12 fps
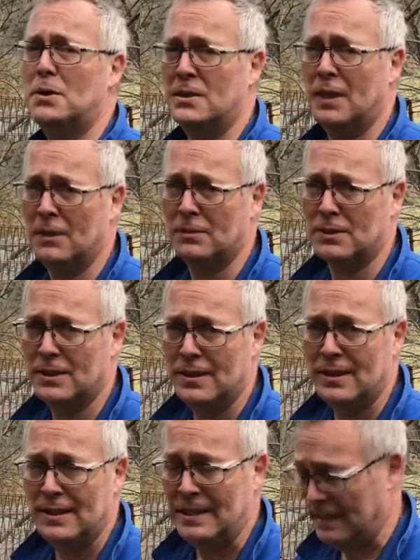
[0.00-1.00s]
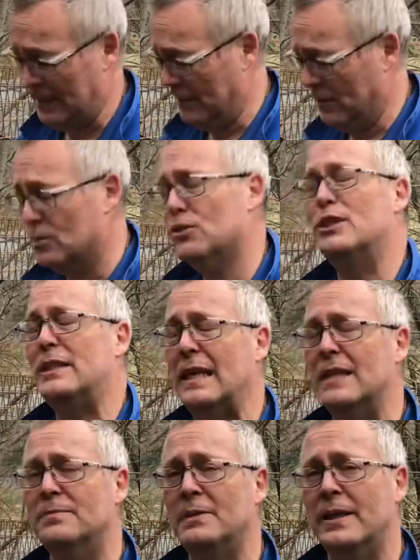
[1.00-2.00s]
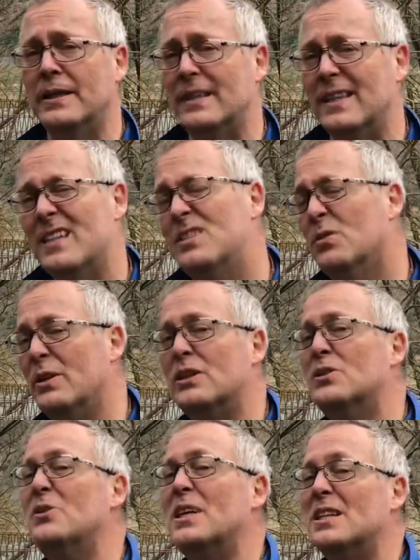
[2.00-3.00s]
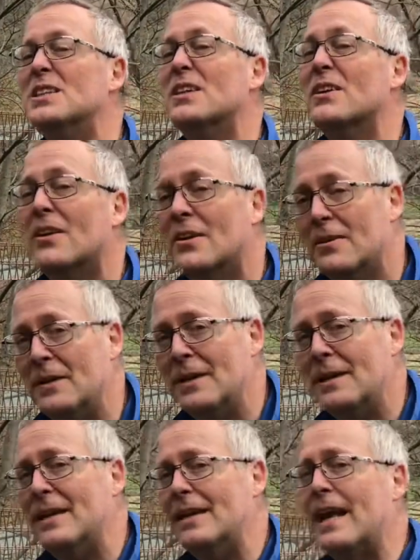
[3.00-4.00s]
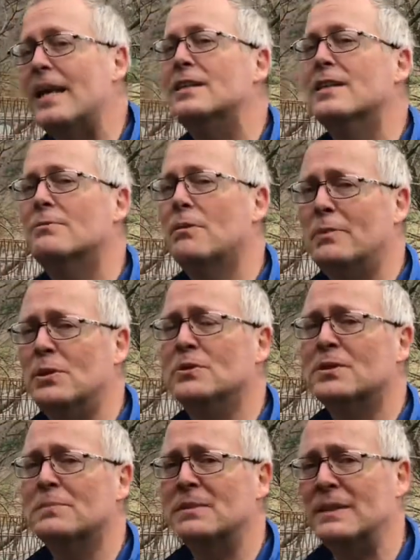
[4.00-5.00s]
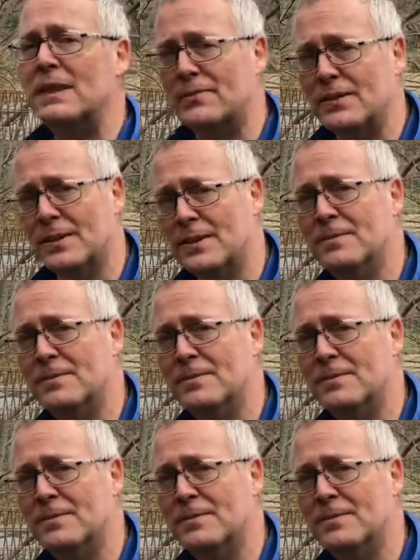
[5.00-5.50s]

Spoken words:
in the house, so she tells me that this is only to do this year. Next year we'll be doing something different.